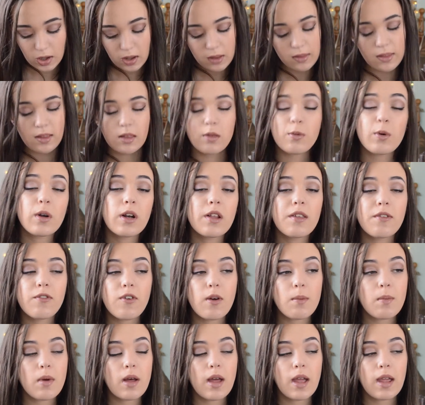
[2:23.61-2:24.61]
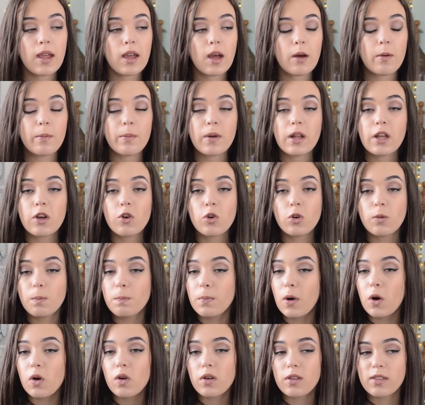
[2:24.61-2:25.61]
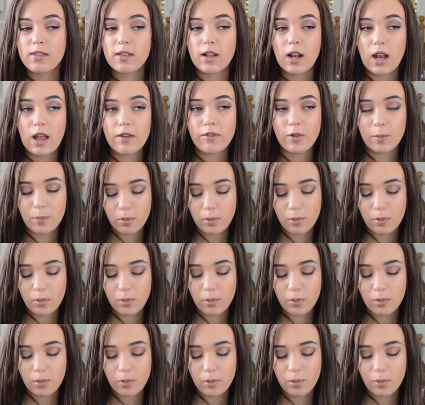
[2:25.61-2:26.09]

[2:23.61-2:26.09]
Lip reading: This one is from a company called Box Clever